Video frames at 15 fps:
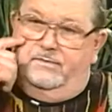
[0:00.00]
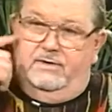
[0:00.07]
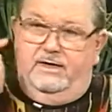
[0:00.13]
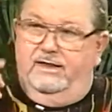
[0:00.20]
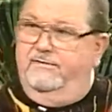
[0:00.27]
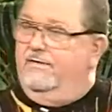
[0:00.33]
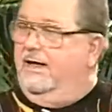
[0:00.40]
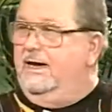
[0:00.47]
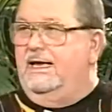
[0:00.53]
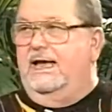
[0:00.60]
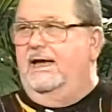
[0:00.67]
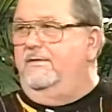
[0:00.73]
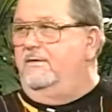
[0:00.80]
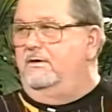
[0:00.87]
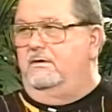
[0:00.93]
they've got a
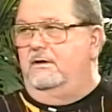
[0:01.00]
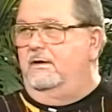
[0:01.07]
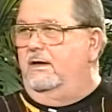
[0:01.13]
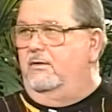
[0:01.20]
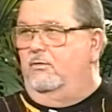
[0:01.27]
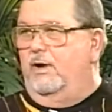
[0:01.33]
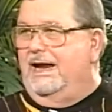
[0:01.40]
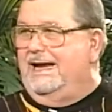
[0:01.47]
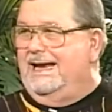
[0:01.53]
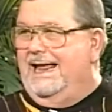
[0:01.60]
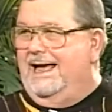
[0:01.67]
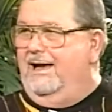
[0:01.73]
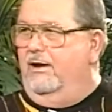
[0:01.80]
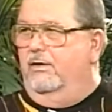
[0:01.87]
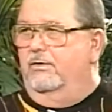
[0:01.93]
guy that right
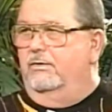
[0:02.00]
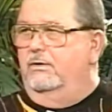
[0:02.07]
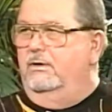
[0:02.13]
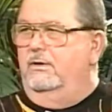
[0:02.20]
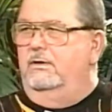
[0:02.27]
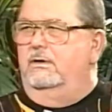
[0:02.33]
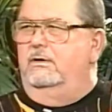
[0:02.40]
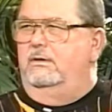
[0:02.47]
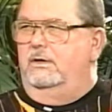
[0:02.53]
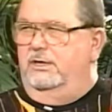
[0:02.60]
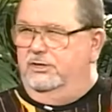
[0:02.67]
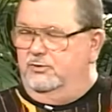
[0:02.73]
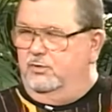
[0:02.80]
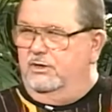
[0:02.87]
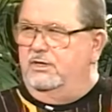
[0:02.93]
now
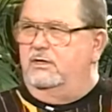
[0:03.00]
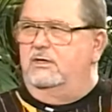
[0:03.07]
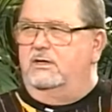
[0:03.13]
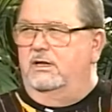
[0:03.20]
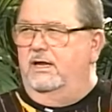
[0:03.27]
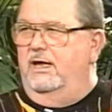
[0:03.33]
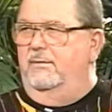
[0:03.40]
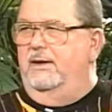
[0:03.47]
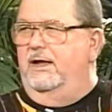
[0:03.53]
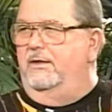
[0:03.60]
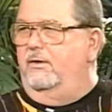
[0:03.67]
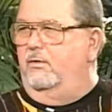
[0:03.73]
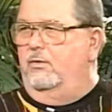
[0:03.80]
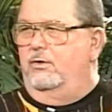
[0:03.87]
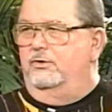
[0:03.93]
is with the club
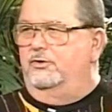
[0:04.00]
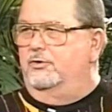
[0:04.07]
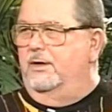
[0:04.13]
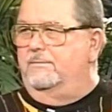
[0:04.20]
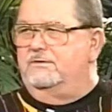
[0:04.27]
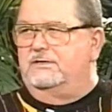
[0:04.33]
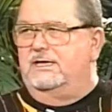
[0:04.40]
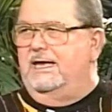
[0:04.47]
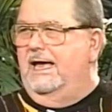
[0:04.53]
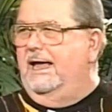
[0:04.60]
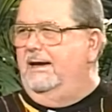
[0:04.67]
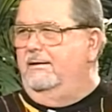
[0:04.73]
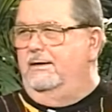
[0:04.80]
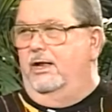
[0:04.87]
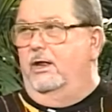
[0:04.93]
on the road trips to
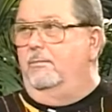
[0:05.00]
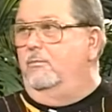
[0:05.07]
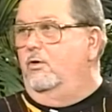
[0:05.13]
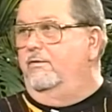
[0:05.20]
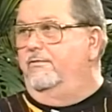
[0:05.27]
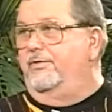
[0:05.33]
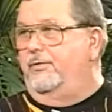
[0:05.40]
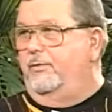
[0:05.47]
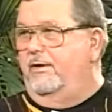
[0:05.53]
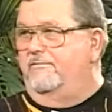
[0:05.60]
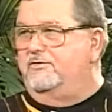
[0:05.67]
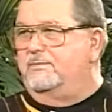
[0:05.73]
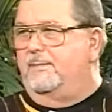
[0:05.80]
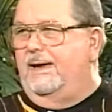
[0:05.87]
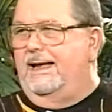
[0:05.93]
kind of help them over the
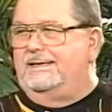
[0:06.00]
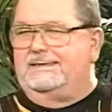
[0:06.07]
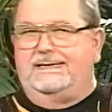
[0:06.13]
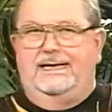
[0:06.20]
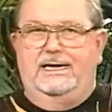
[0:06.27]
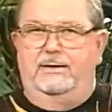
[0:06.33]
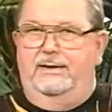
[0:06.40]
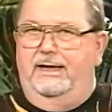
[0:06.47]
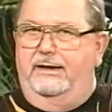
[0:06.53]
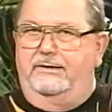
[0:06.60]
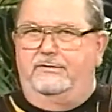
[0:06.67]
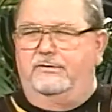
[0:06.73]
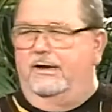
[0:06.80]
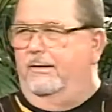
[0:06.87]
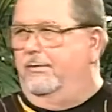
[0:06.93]
rough spots, get them out of
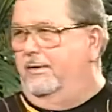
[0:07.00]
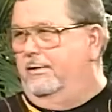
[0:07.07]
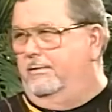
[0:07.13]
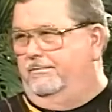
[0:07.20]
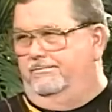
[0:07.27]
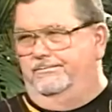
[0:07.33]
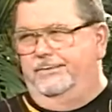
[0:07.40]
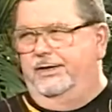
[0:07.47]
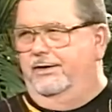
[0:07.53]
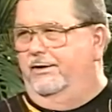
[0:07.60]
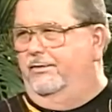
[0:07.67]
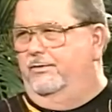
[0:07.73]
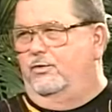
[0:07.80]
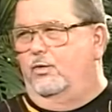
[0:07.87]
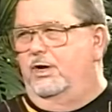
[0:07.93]
trouble, you
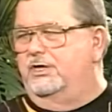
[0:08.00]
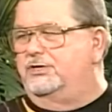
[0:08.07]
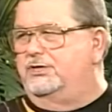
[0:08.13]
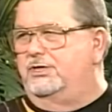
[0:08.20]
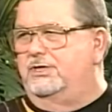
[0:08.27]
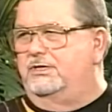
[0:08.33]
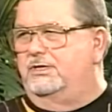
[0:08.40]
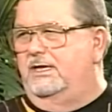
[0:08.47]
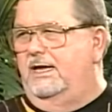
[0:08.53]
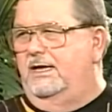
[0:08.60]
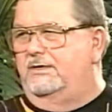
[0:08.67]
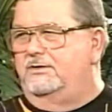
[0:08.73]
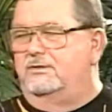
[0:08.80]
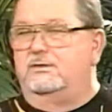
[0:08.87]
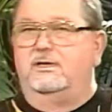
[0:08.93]
know, questions and
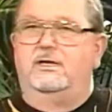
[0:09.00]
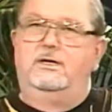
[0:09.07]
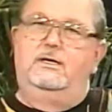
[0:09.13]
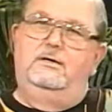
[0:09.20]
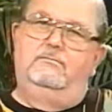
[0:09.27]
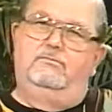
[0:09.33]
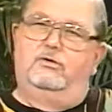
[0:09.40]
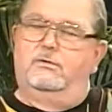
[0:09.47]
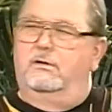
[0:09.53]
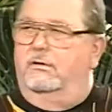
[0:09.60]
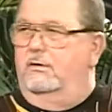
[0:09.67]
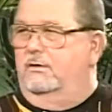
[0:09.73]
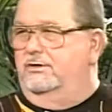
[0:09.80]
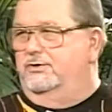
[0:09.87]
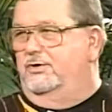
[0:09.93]
answers. Poor
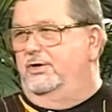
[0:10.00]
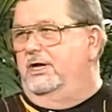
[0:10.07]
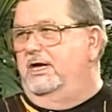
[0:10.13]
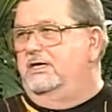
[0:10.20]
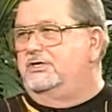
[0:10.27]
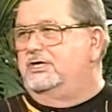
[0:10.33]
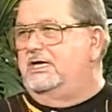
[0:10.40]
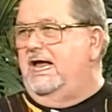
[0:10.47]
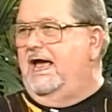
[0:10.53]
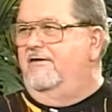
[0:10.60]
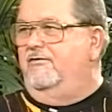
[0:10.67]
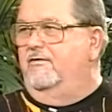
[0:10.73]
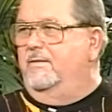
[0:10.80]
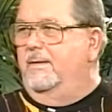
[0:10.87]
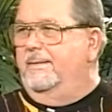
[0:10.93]
Earl's going to need a
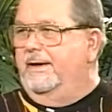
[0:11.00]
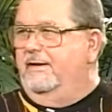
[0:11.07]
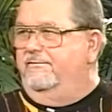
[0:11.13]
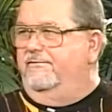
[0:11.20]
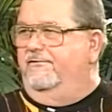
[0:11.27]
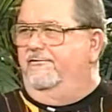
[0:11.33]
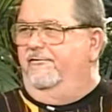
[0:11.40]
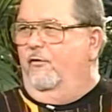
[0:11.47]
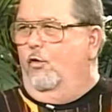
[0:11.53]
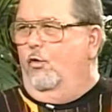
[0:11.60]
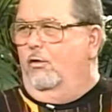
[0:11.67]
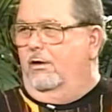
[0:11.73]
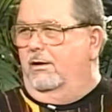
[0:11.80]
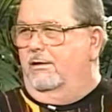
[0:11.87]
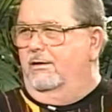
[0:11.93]
staff of about
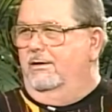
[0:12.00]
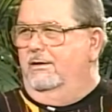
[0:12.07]
4